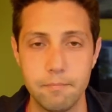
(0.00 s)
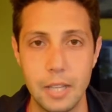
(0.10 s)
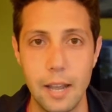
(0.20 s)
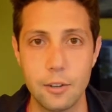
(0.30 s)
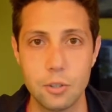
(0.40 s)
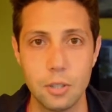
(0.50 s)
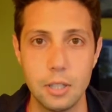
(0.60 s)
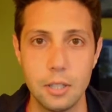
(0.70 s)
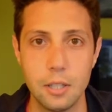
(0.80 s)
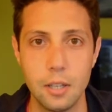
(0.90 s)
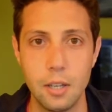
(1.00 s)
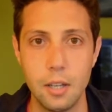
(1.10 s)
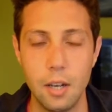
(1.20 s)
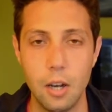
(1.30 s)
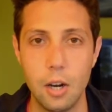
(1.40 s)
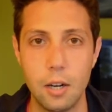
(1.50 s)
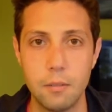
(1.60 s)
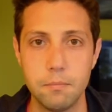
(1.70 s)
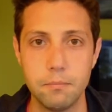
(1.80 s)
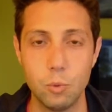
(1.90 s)
they actually
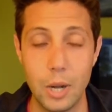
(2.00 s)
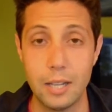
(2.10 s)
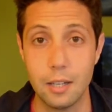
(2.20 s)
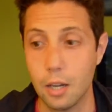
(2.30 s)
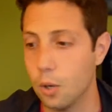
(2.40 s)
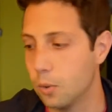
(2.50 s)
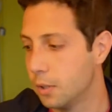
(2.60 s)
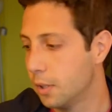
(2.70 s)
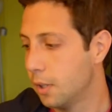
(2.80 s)
are ready to go.